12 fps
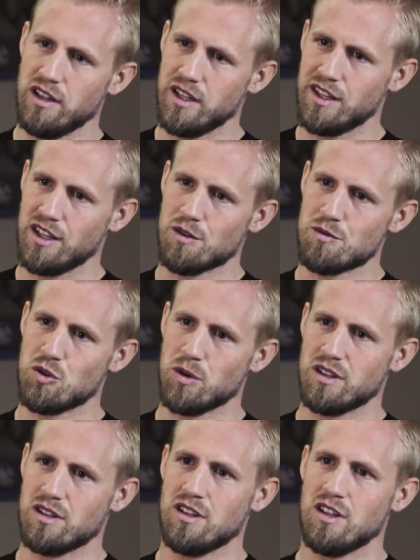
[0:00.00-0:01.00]
leading up to
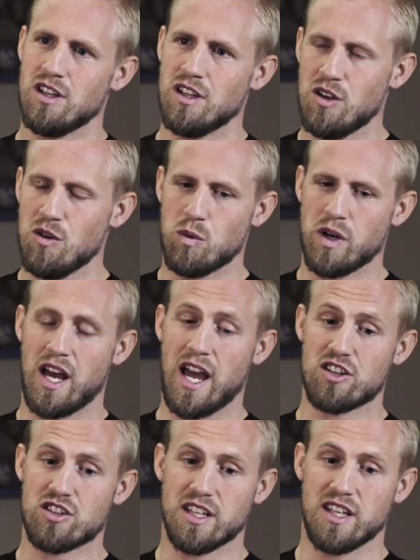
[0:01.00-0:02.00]
it. When
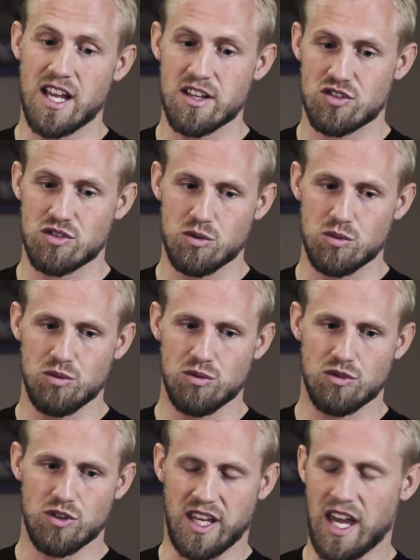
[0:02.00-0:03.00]
I actually get
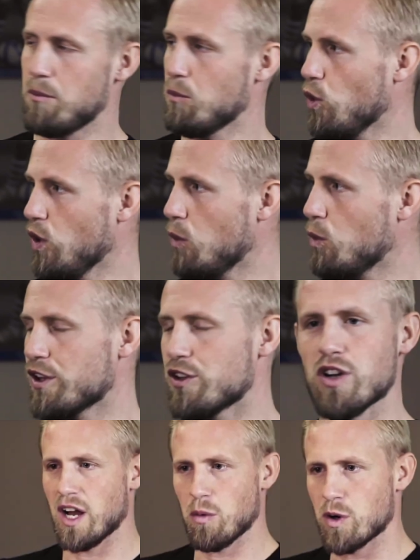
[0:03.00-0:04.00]
to the game, all I want
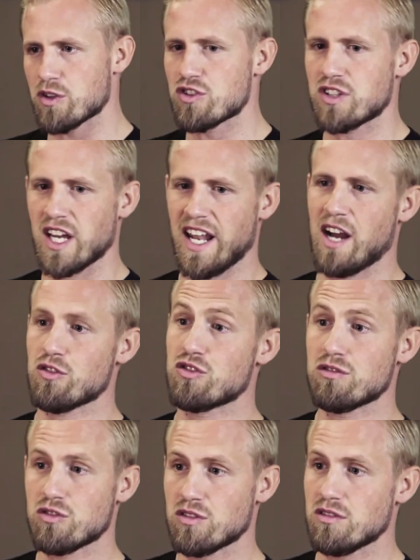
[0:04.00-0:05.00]
to do, I want to just get
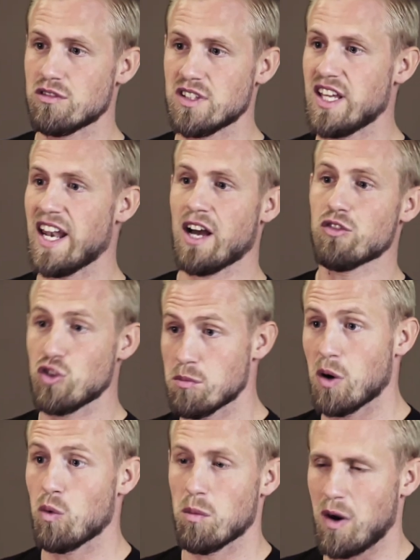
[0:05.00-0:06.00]
out, get out, do
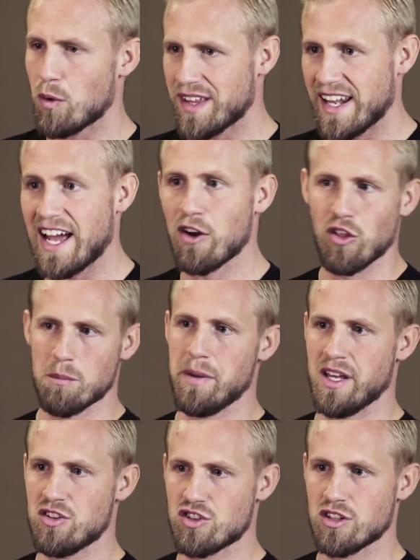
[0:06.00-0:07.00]
my warm. I want to get out on the
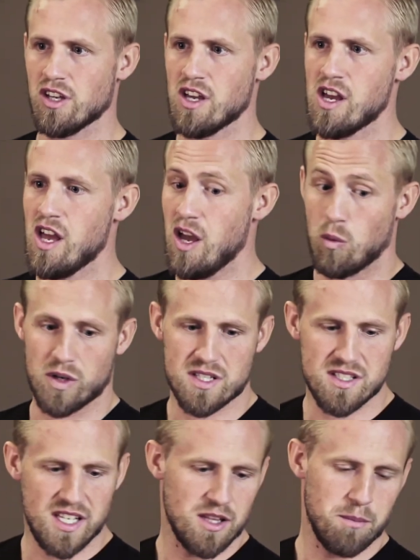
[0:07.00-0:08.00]
pitch. I want
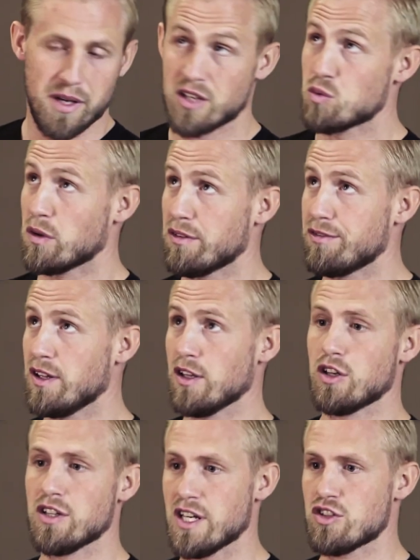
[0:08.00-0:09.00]
to see the pitch. I want to feel
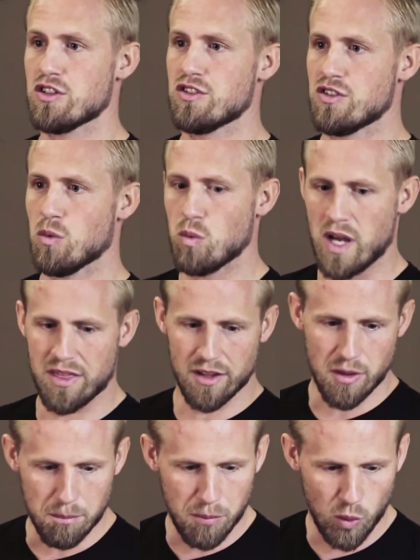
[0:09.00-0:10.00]
the conditions, the
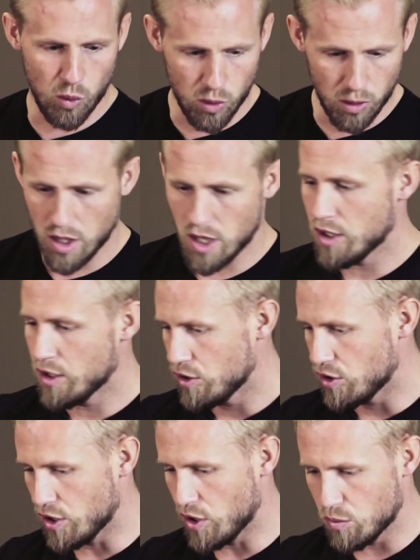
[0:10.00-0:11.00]
weather, the ball.
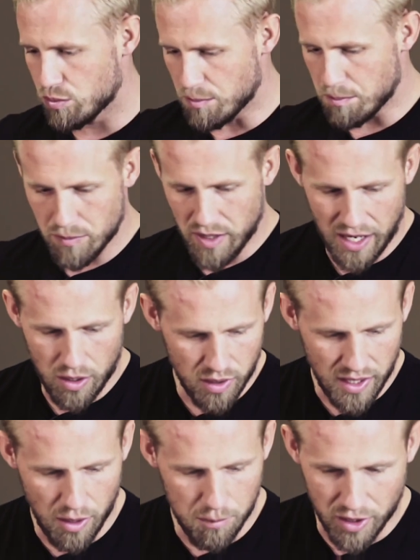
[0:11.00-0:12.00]
You know
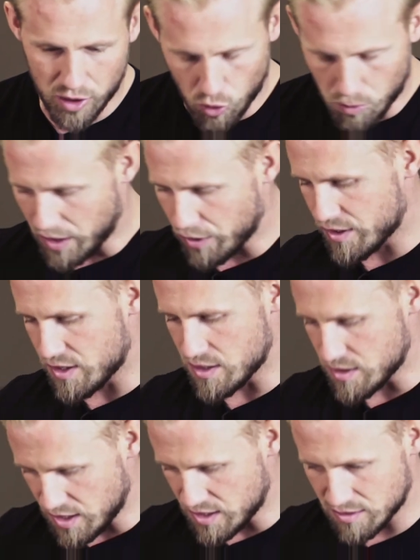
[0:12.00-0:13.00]
how, how my goal mouth is,
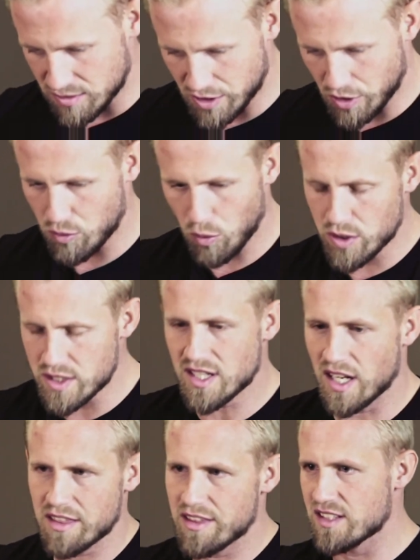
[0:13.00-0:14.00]
is, is. You know all these
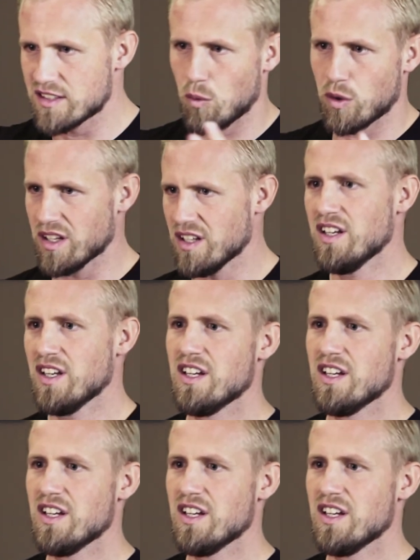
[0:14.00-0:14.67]
kind of things. I want to